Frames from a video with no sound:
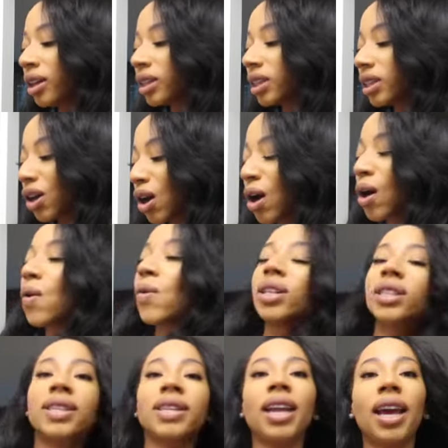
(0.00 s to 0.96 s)

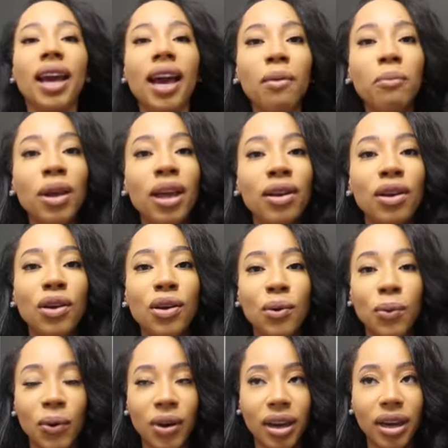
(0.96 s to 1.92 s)
So today I'm in New
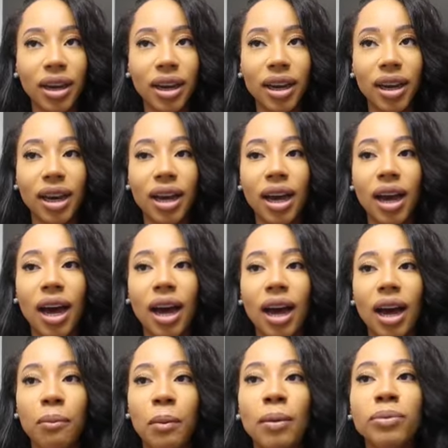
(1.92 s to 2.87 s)
York.
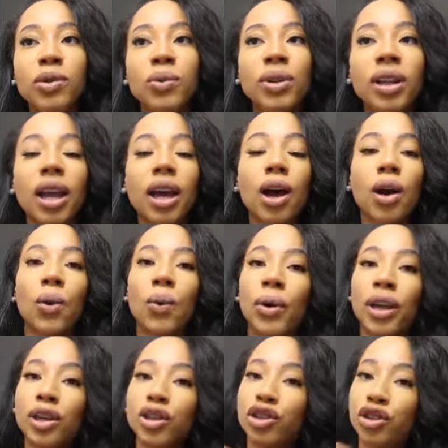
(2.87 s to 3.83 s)
I'm doing like a
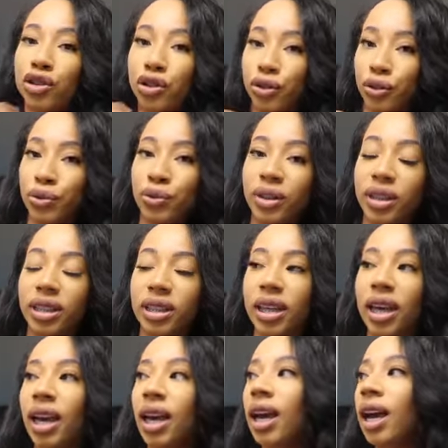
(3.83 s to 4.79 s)
quick shoot.
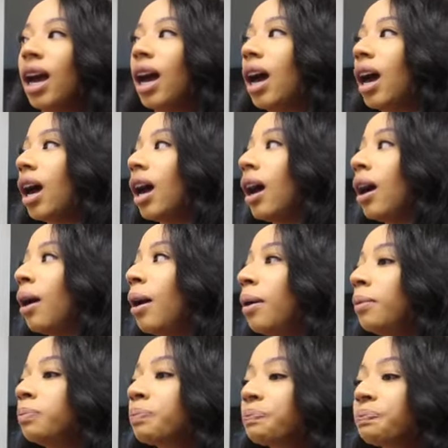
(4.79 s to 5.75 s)

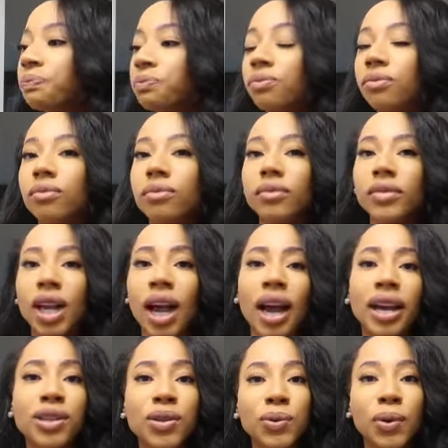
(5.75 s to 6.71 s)
I
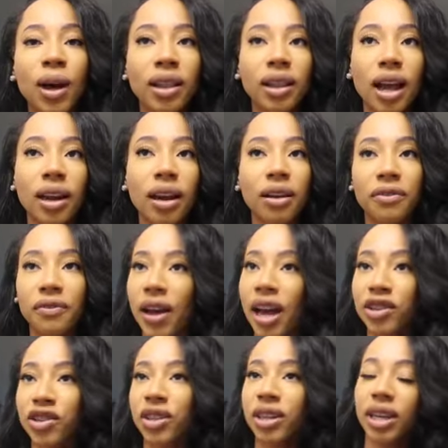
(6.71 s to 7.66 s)
do a lot of
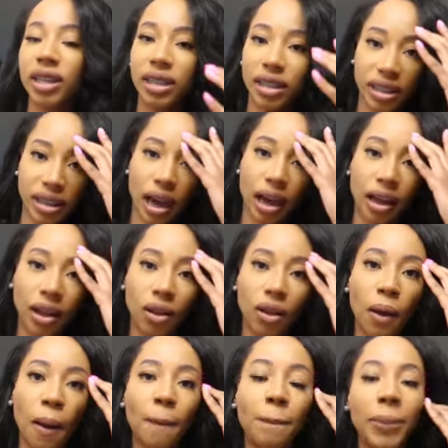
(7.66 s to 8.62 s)
fashion and
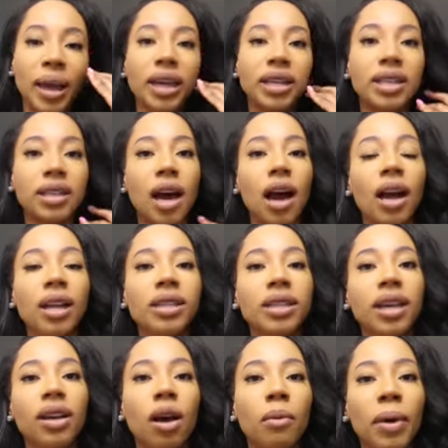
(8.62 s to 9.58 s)
style based
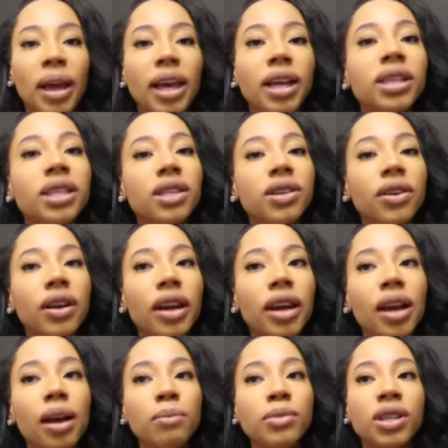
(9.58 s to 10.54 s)
content on my
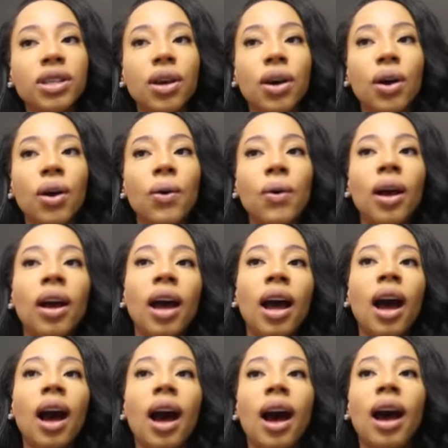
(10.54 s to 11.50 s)
Instagram, so
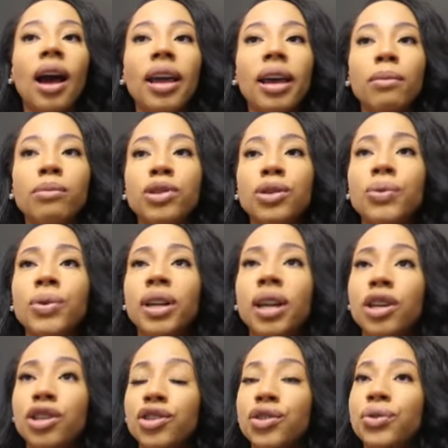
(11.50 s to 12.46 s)
I am
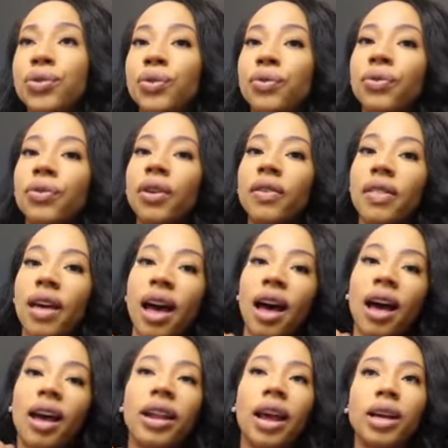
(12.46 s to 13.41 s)
doing a shoot for
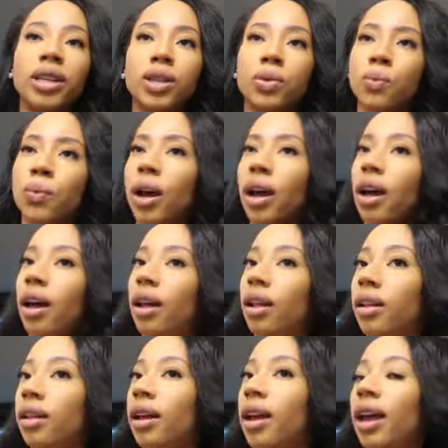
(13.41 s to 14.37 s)
that as
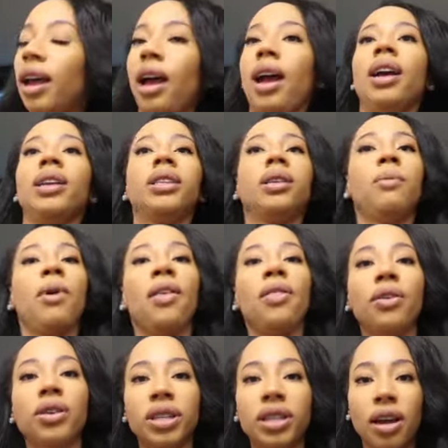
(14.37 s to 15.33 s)
well as some
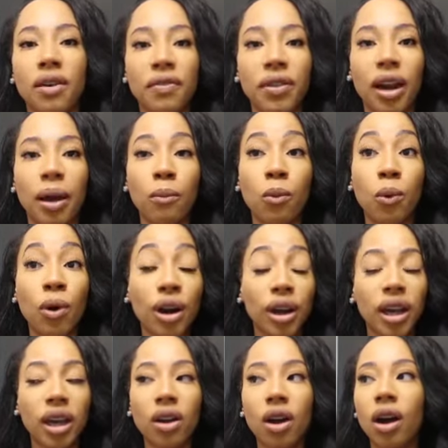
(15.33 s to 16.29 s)
other stuff that I'm
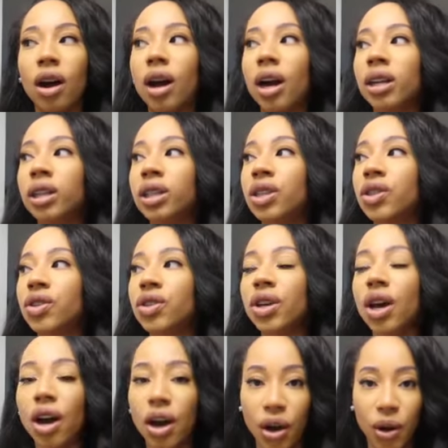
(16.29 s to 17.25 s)
working on.
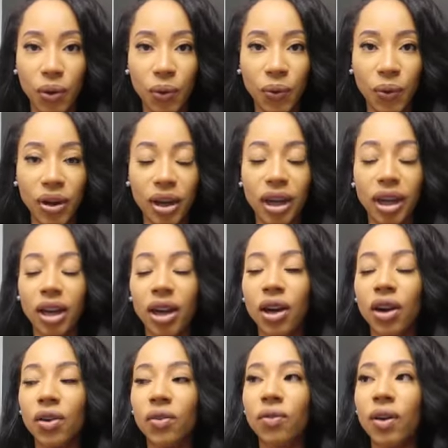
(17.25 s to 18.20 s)
So
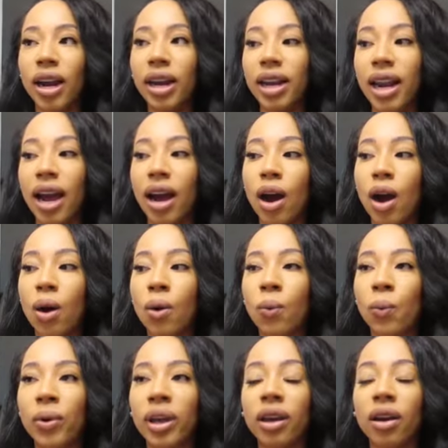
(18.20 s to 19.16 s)
right
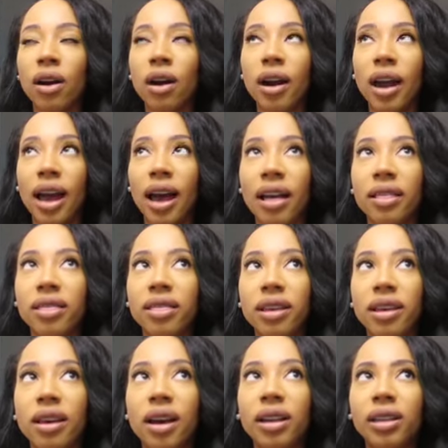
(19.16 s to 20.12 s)
now we are at
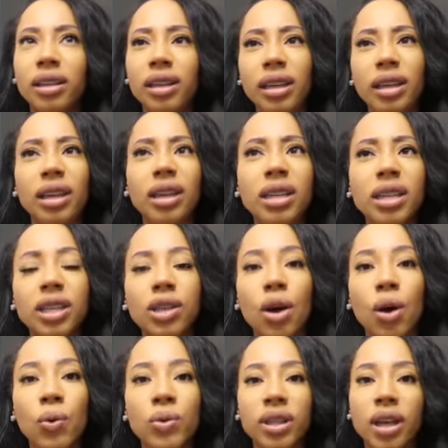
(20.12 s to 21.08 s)
the Elise
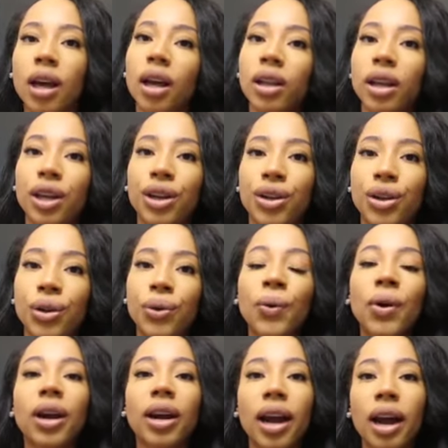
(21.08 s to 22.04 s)
Hotel in
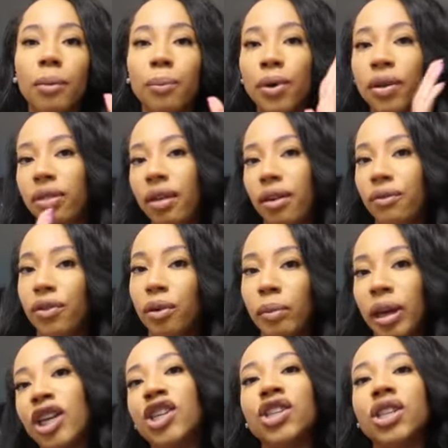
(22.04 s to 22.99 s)
New York. I'll put the
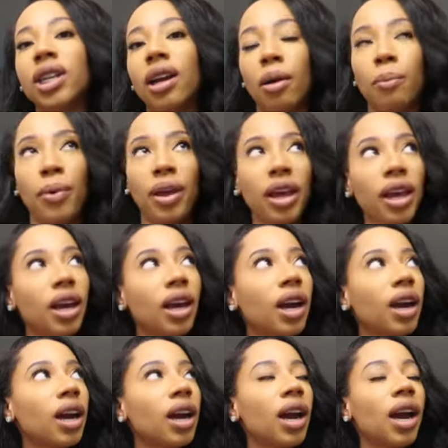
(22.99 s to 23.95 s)
information up
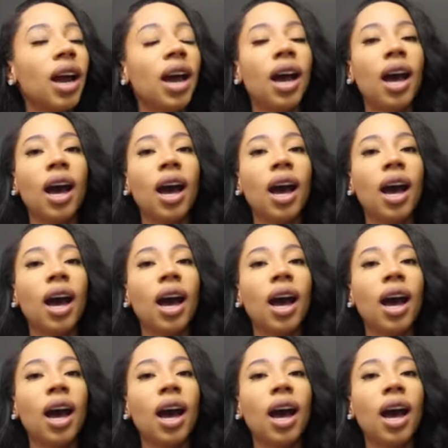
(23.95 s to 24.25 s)
here.